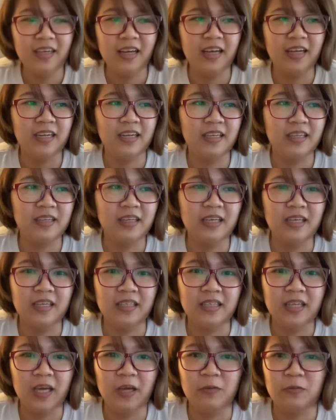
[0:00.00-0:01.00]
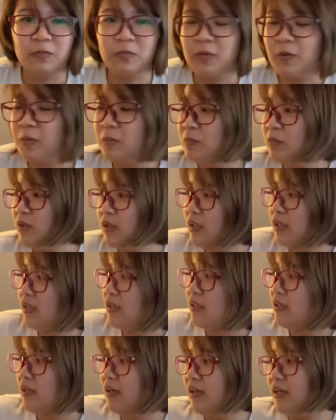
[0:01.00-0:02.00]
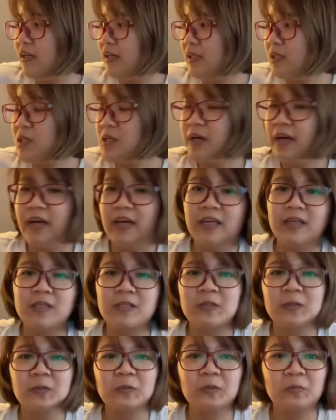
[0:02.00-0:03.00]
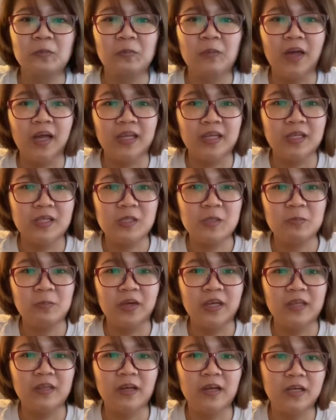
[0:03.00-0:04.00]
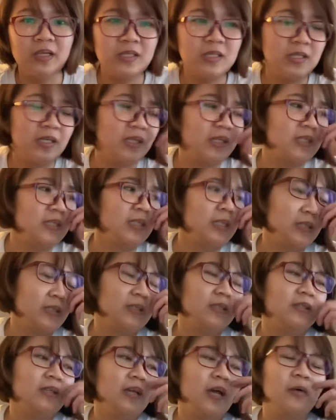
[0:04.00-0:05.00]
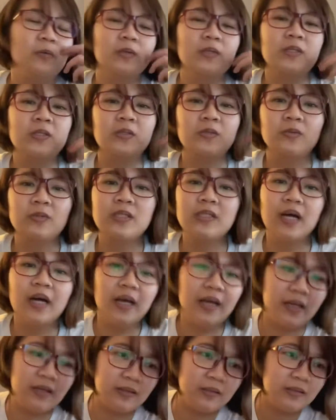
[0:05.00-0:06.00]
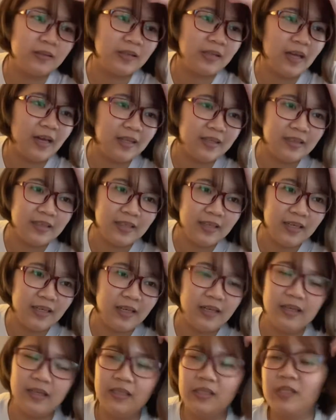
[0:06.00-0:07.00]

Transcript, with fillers: and I think it came from me trying to manage my luggages, and I was so tired that day.